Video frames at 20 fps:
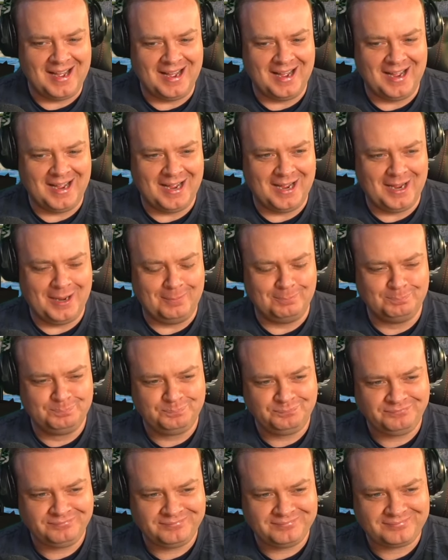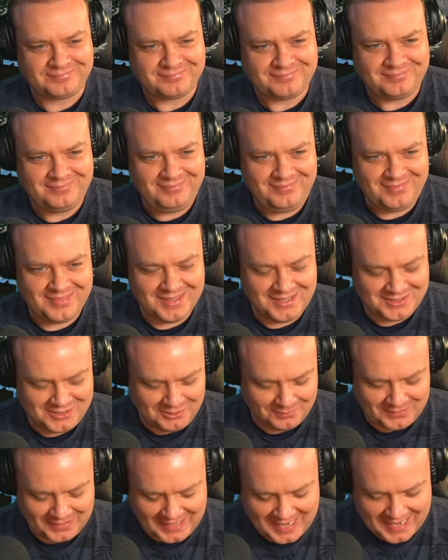Um,
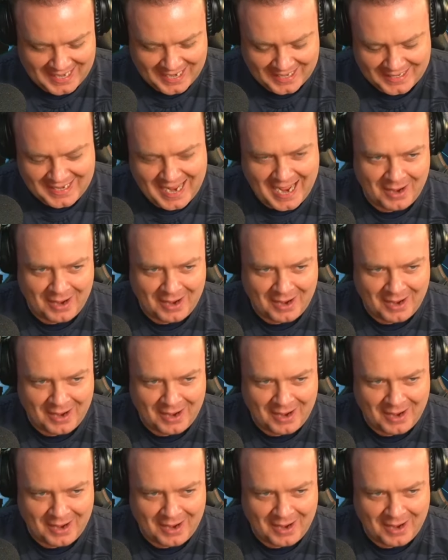something like that.